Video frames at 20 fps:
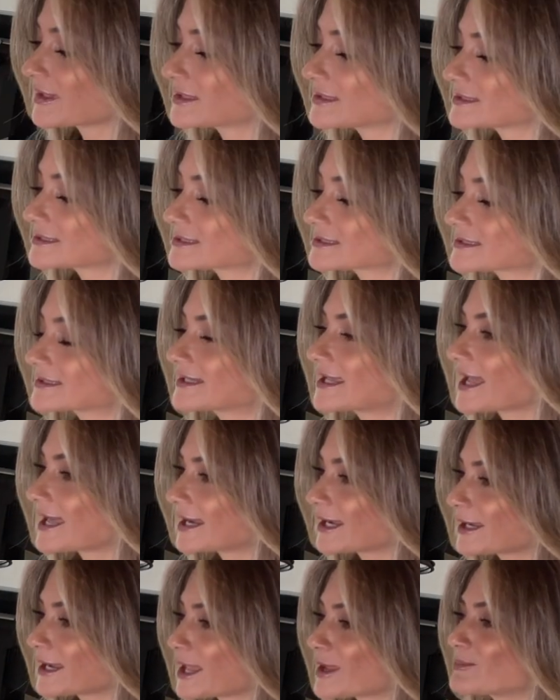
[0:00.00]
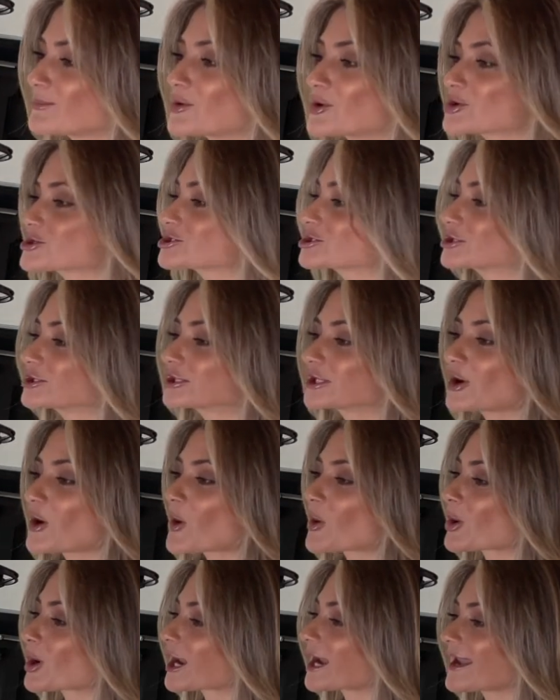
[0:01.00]
this getting
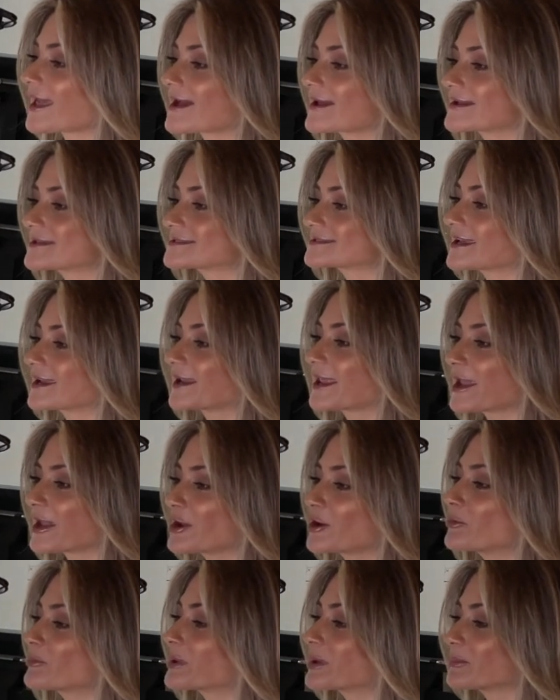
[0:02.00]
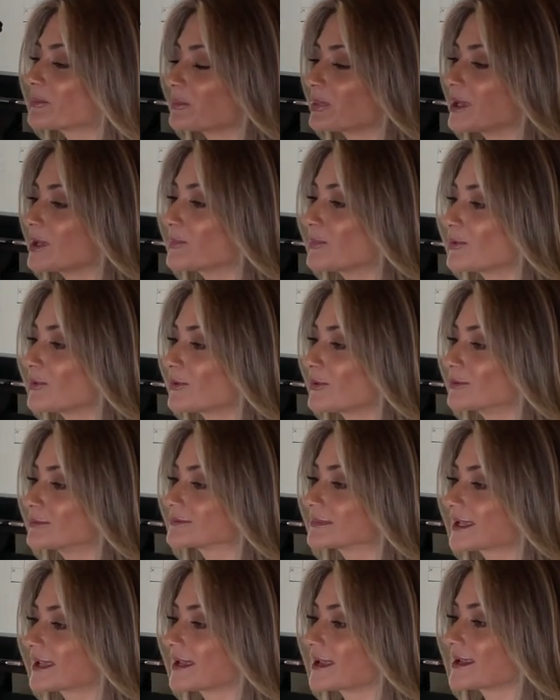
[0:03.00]
emotionally organized and helping
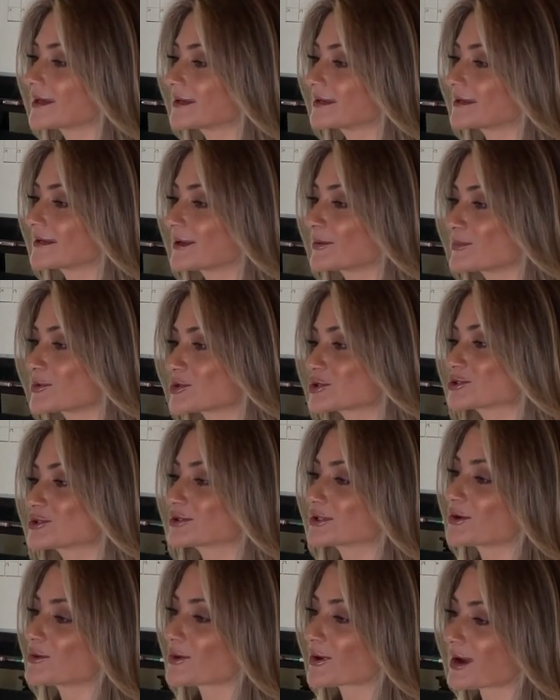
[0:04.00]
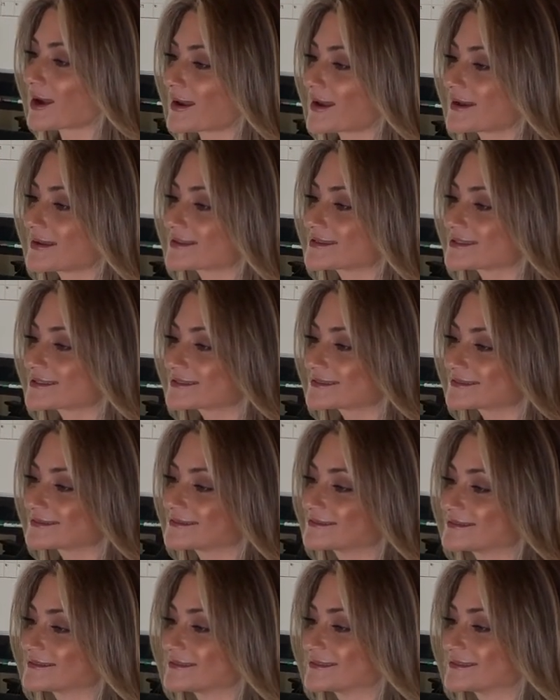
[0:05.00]
people getting emotionally organized